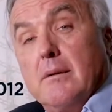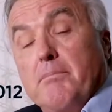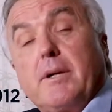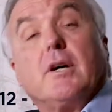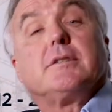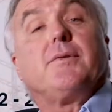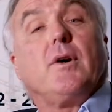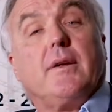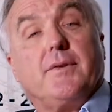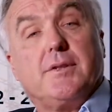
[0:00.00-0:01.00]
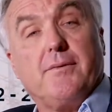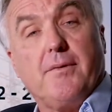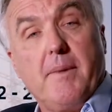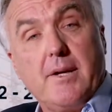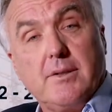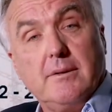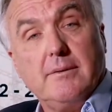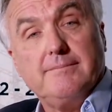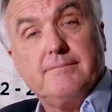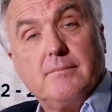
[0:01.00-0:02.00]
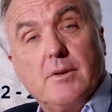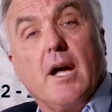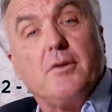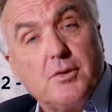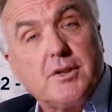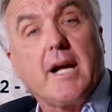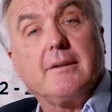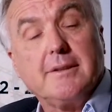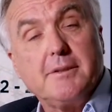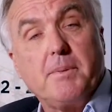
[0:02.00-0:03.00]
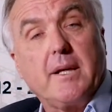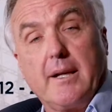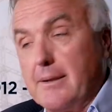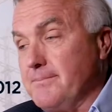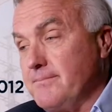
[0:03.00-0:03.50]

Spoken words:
Because of all of this information, a new cycle is beginning.